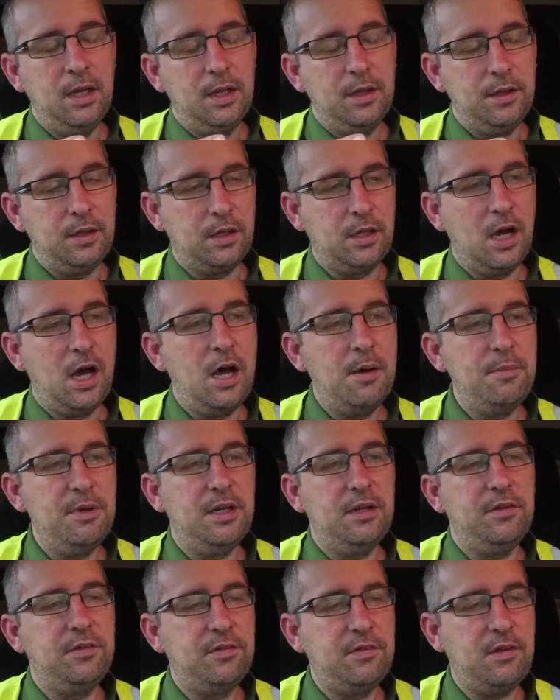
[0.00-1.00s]
The
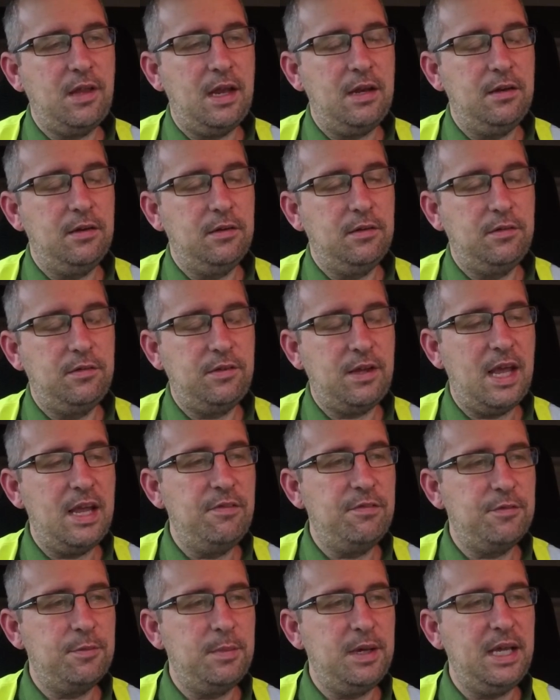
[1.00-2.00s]
Garmin has
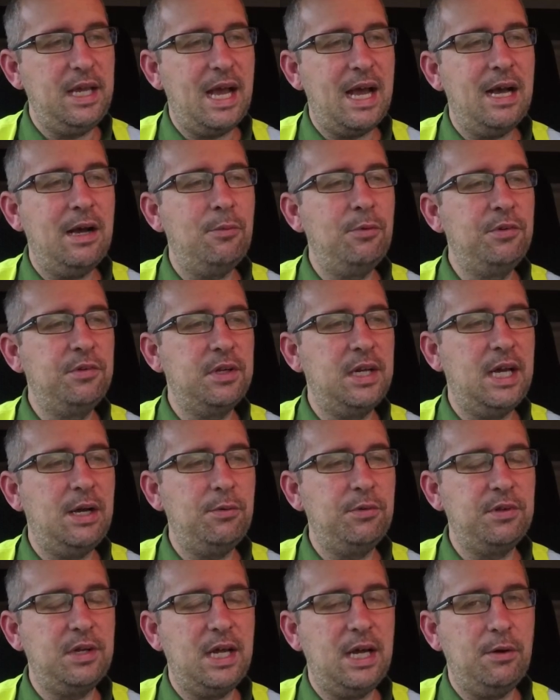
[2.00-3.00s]
saved me hours and
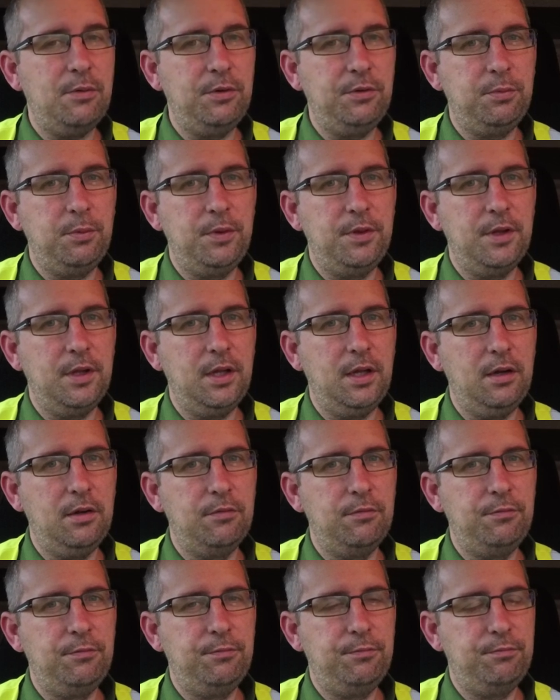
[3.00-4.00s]
hours and hours with the